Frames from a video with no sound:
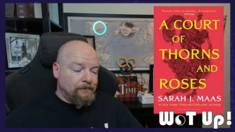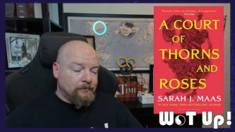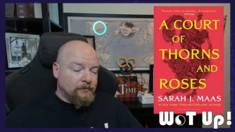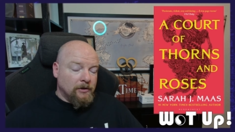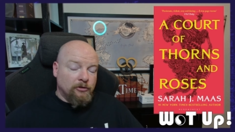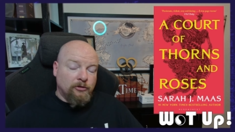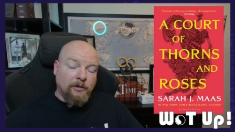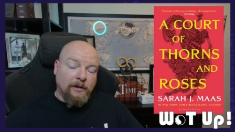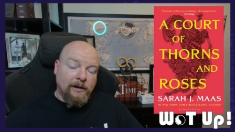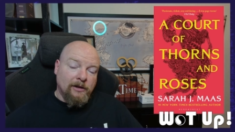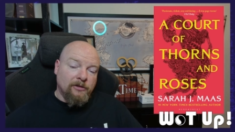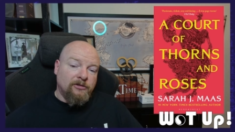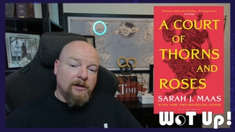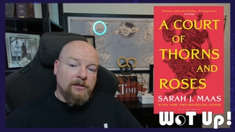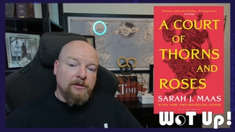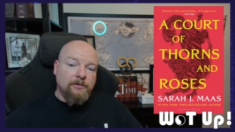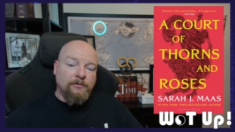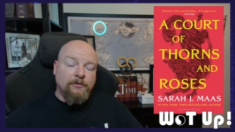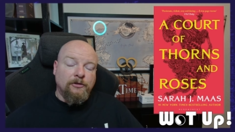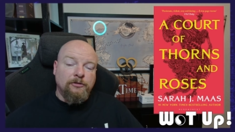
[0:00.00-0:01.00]
So like I said
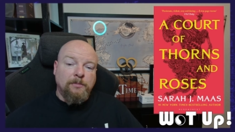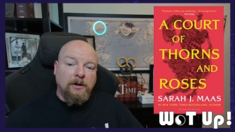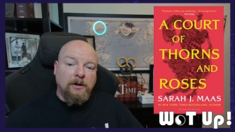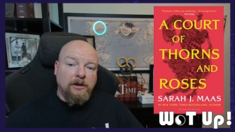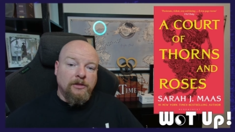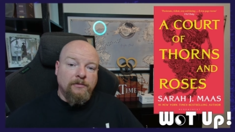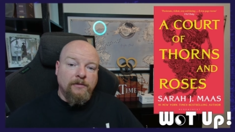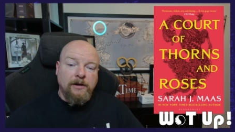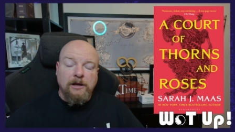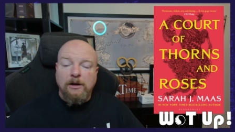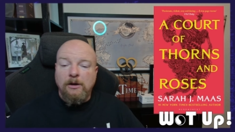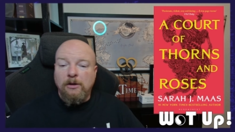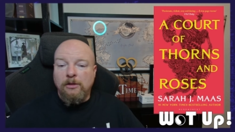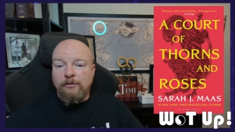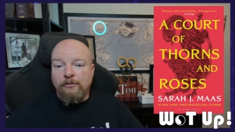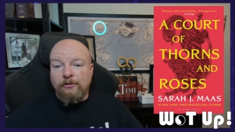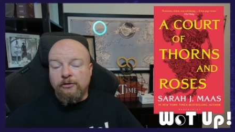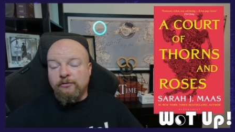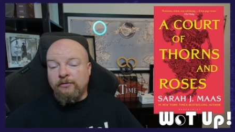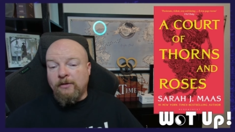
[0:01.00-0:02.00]
in the first part of the video, the
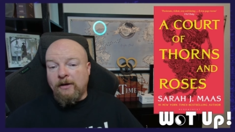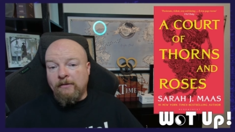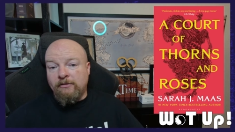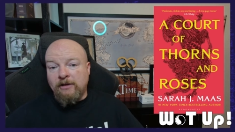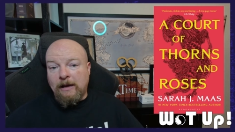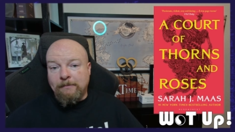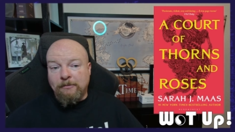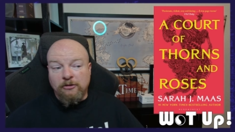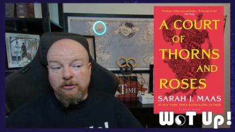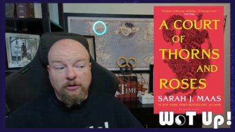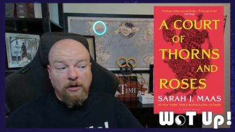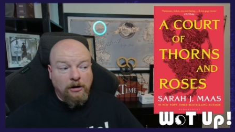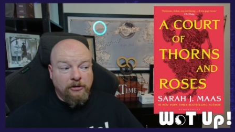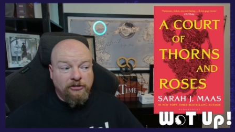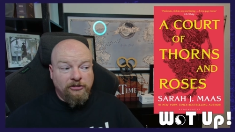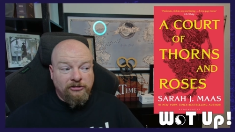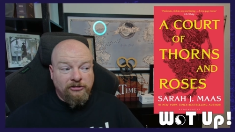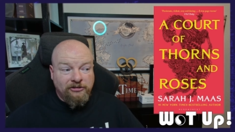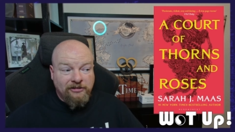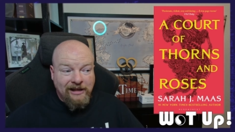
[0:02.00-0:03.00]
first five chapters are
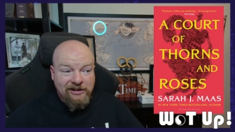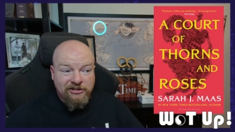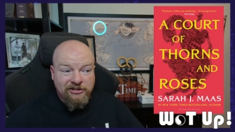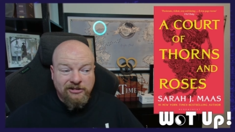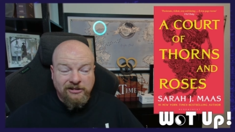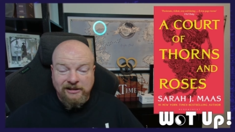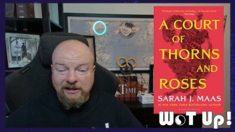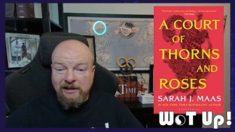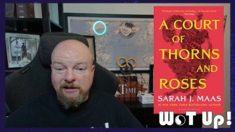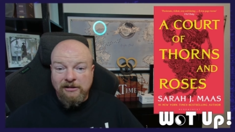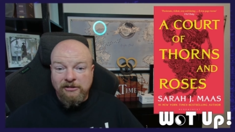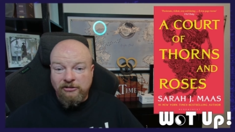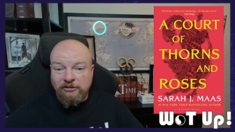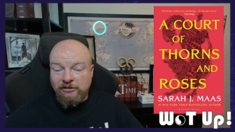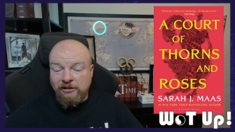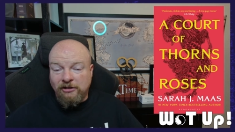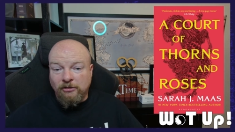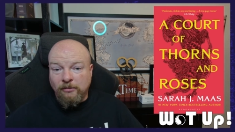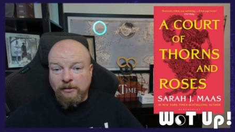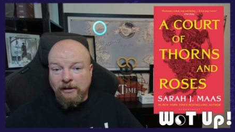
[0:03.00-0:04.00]
essentially
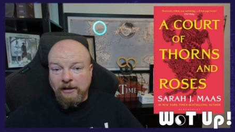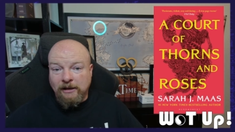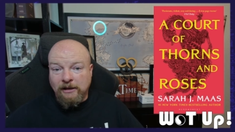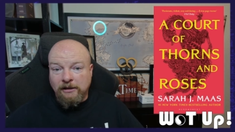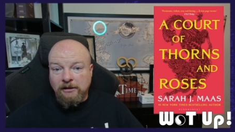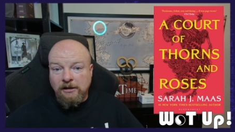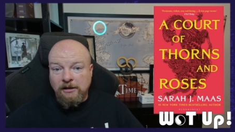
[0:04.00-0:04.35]
Cinderella.